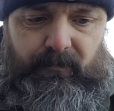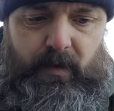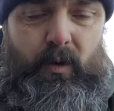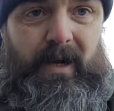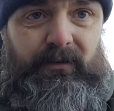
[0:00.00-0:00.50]

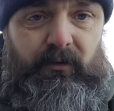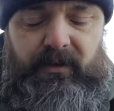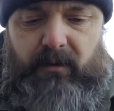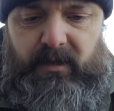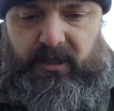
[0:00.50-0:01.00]
handle
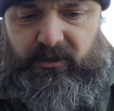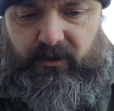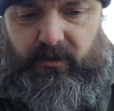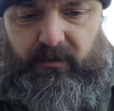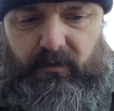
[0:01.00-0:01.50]

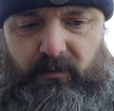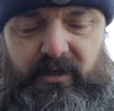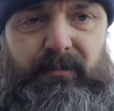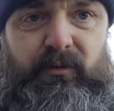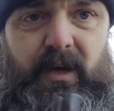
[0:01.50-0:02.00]
damage, no
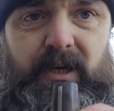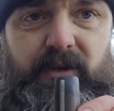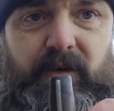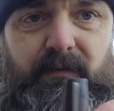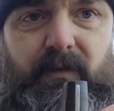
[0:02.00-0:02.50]

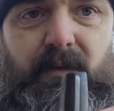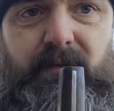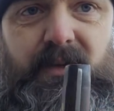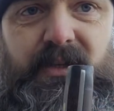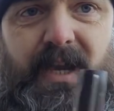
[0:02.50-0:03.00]
separation
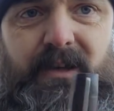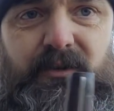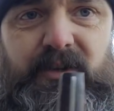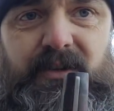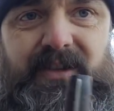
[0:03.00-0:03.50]
of the
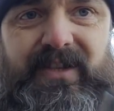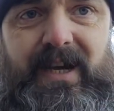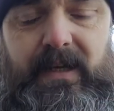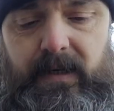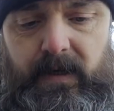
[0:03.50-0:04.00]
scales to the
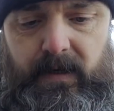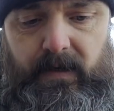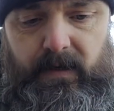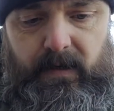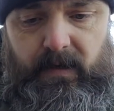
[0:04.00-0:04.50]
tang,
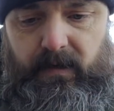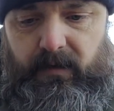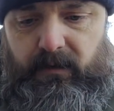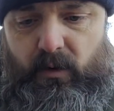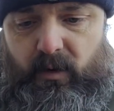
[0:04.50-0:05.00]
no